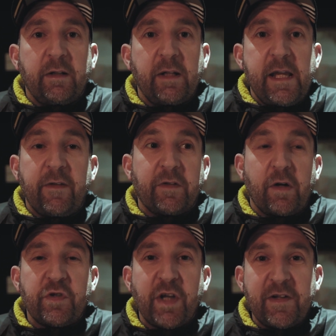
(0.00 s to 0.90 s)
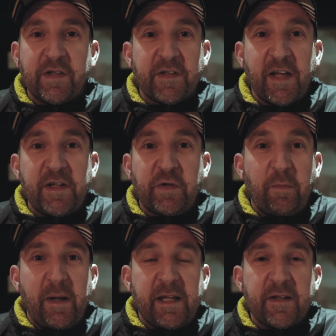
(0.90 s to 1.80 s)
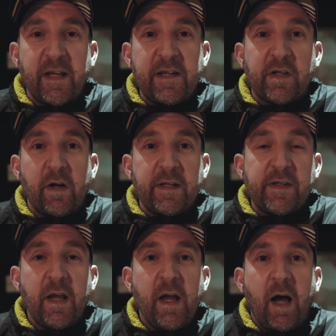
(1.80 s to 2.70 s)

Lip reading: and either don't change the taste or make it taste nice,